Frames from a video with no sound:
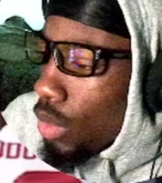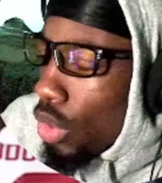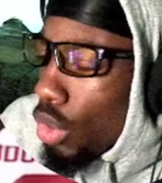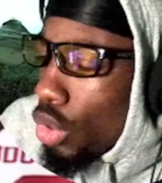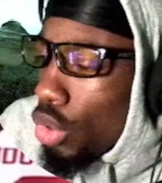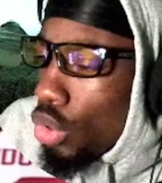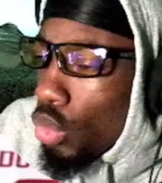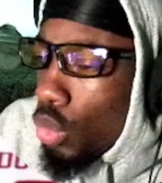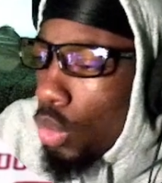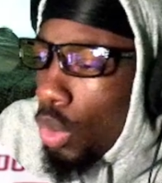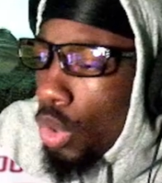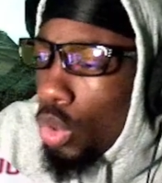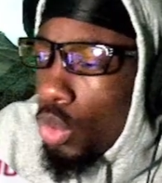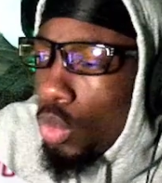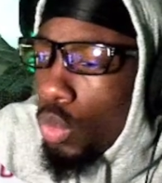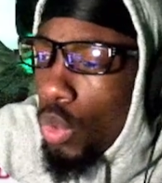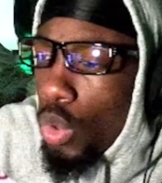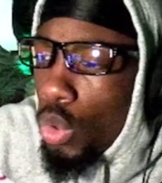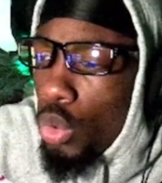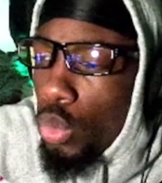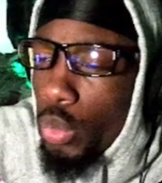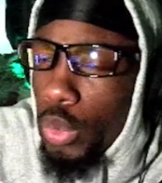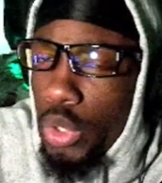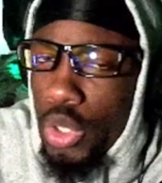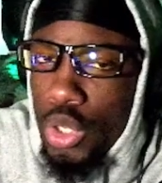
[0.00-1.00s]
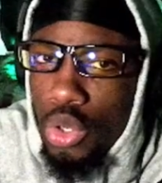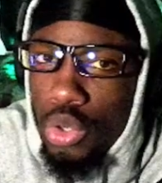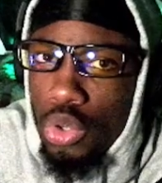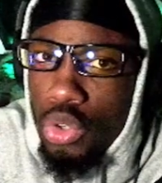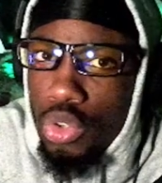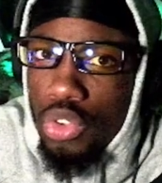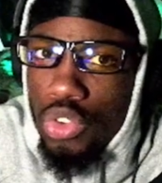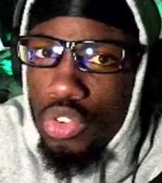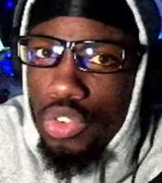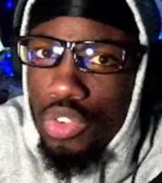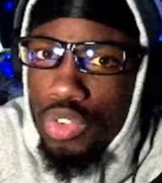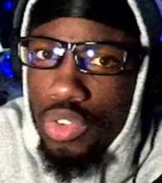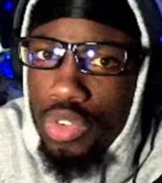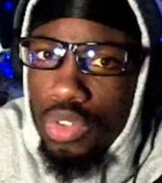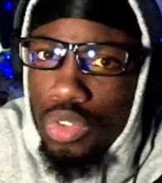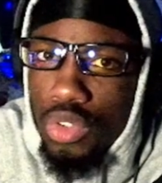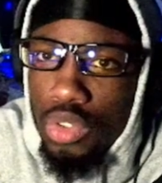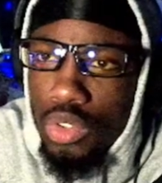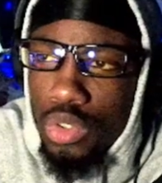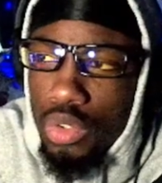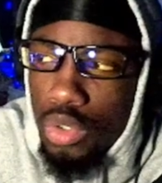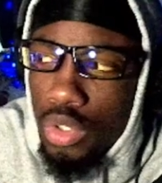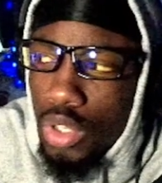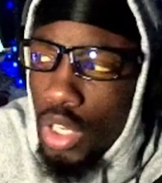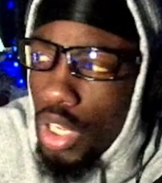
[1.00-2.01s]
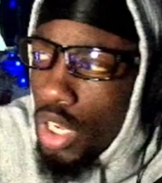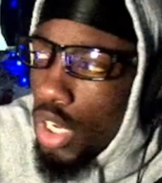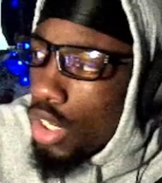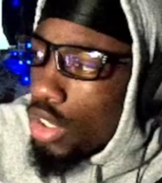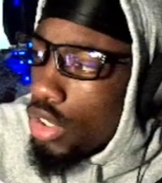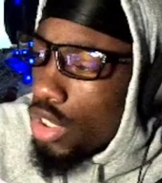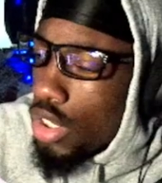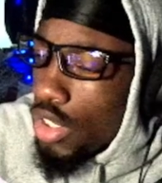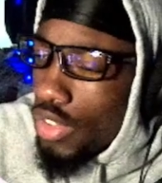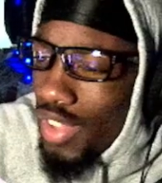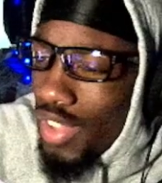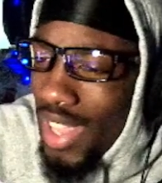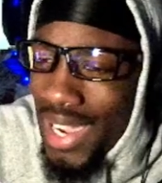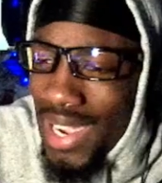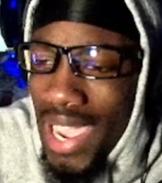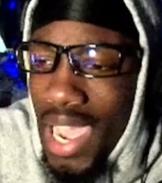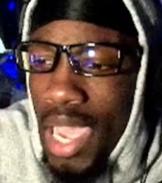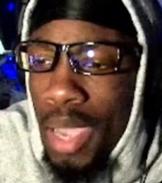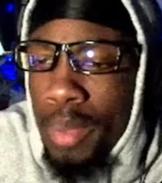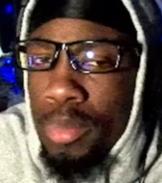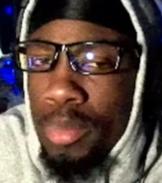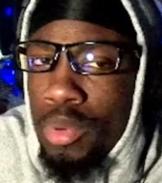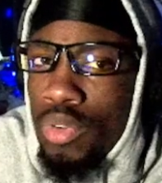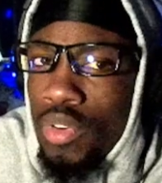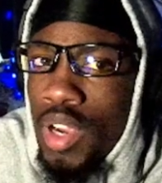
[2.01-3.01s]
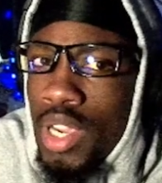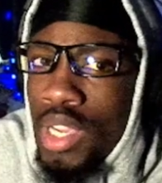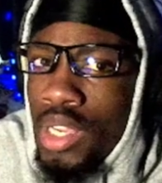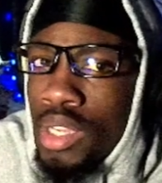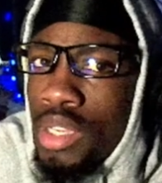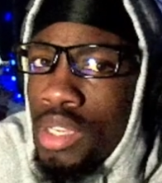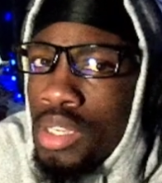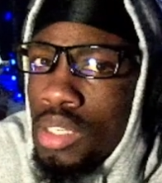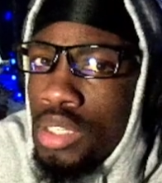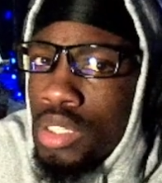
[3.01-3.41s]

Oh, whoa, whoa, Wills. Oh, is that copyright?